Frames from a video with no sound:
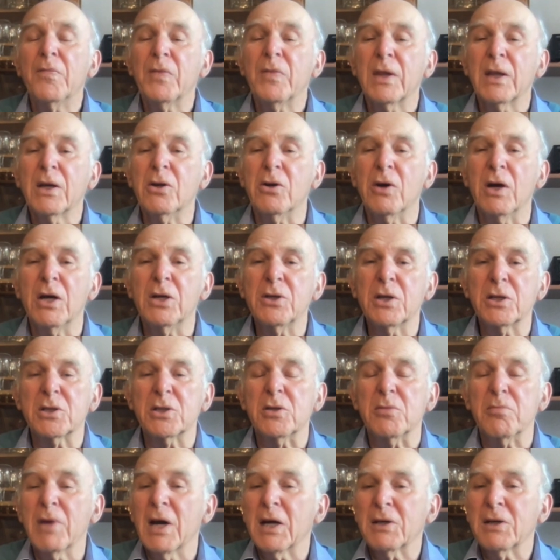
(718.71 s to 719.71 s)
You know, it doesn't
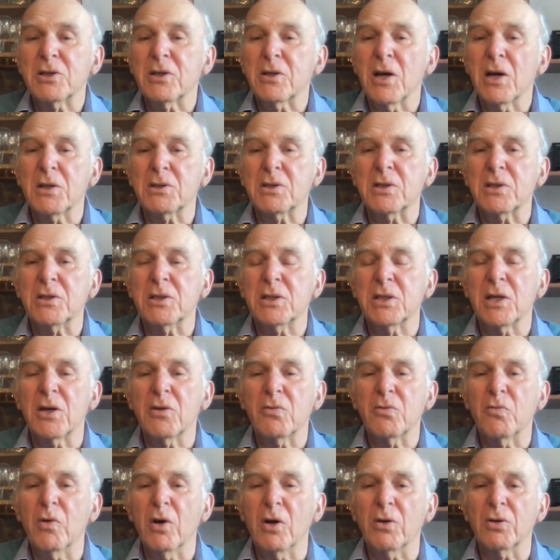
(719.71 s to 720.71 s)
matter, as he said,
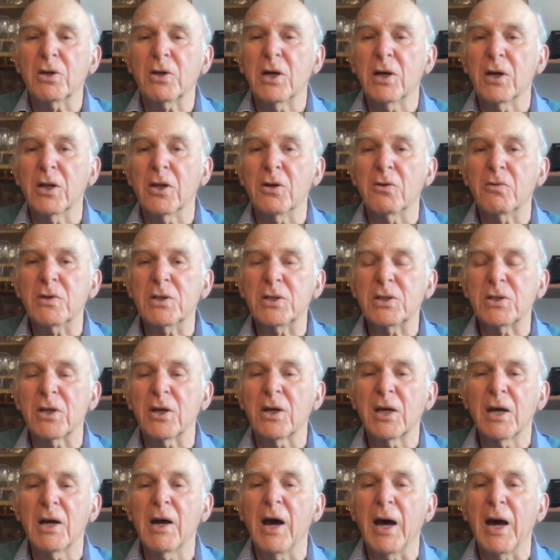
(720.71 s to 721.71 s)
what colour is the
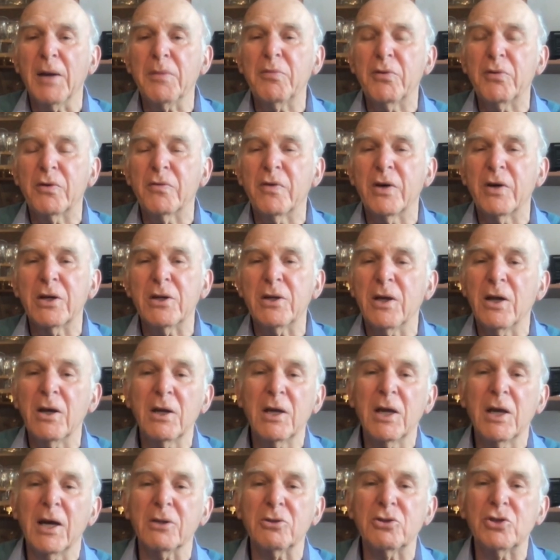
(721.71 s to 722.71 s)
cat, providing
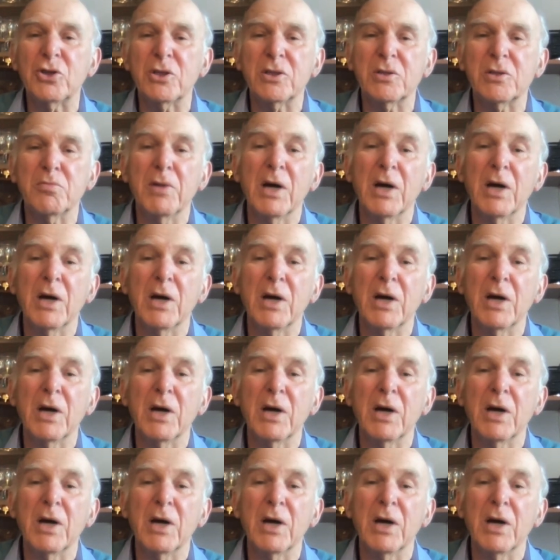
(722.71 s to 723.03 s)
it catches